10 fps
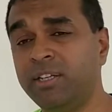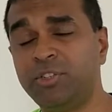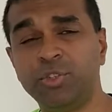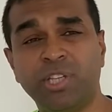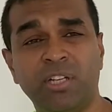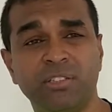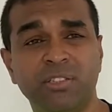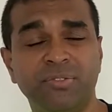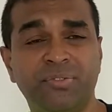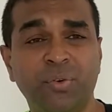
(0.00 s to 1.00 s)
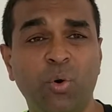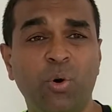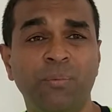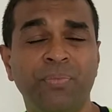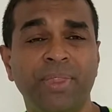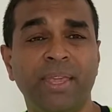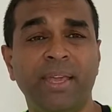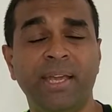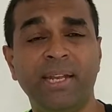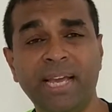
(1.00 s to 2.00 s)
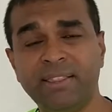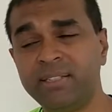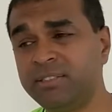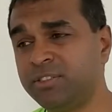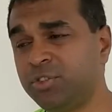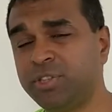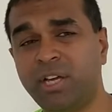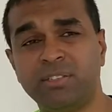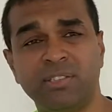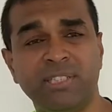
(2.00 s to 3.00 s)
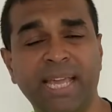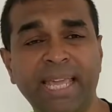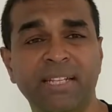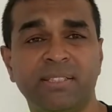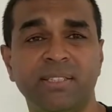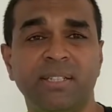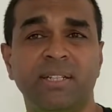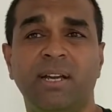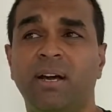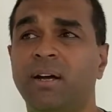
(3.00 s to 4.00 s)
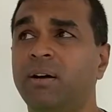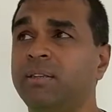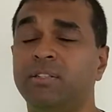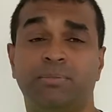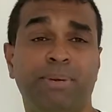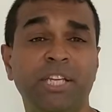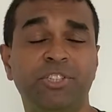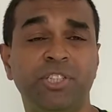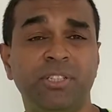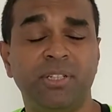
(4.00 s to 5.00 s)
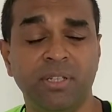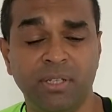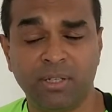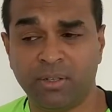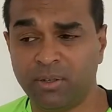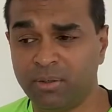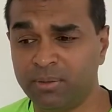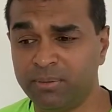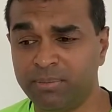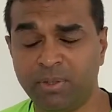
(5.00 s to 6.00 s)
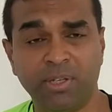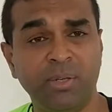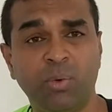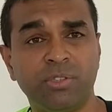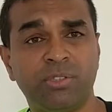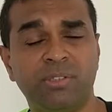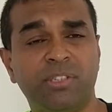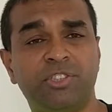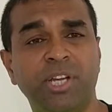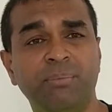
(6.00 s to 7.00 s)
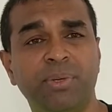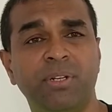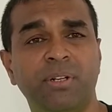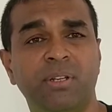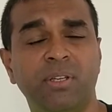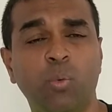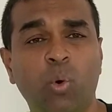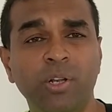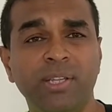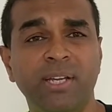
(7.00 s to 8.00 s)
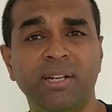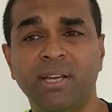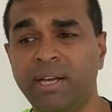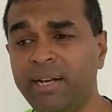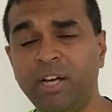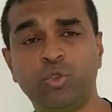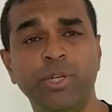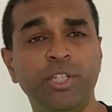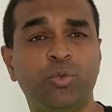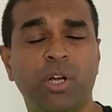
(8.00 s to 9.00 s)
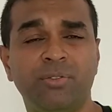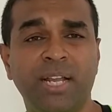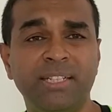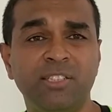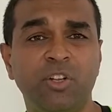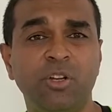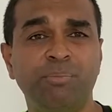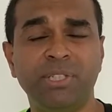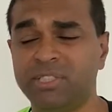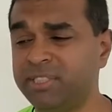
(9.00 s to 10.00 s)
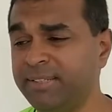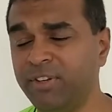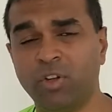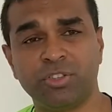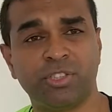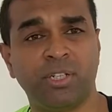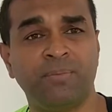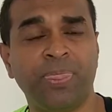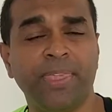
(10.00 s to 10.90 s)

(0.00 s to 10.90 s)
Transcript: 2004 in Athens, 2008, I think it was Beijing. He was the champion. He won that. And now 2012 London Olympics, he's never lost a